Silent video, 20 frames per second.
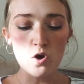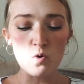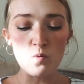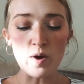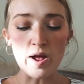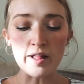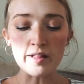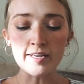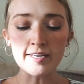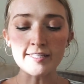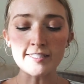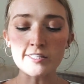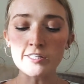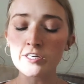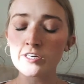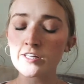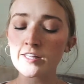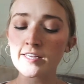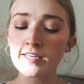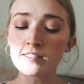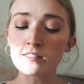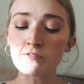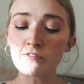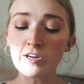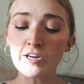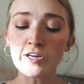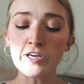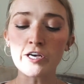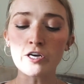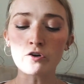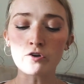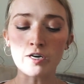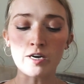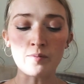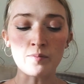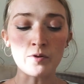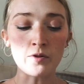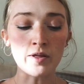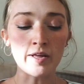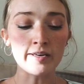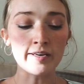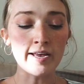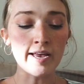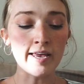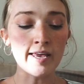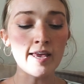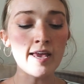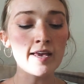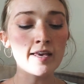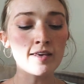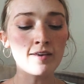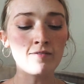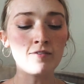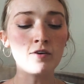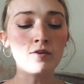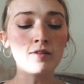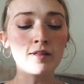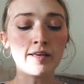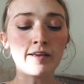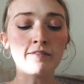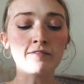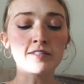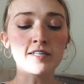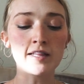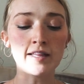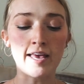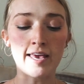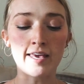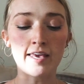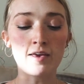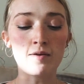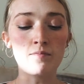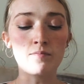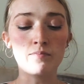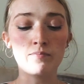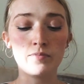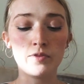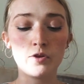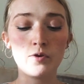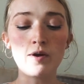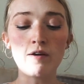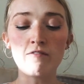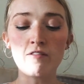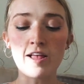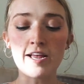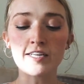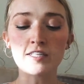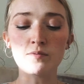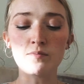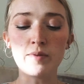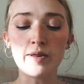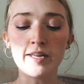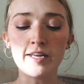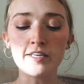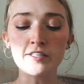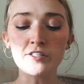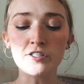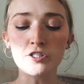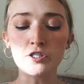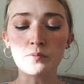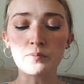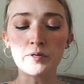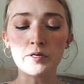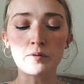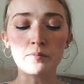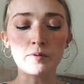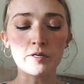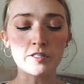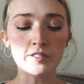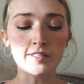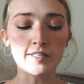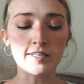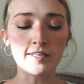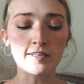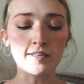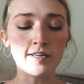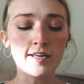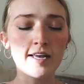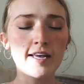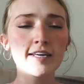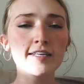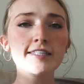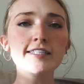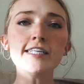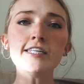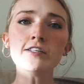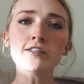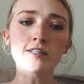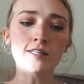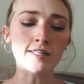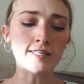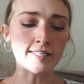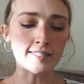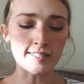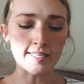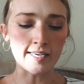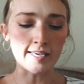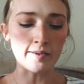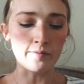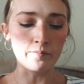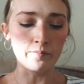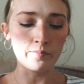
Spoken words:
Well, he certainly is very agreeable, and I give you leave to like him. You have liked many a stupider person. Dear Lizzie!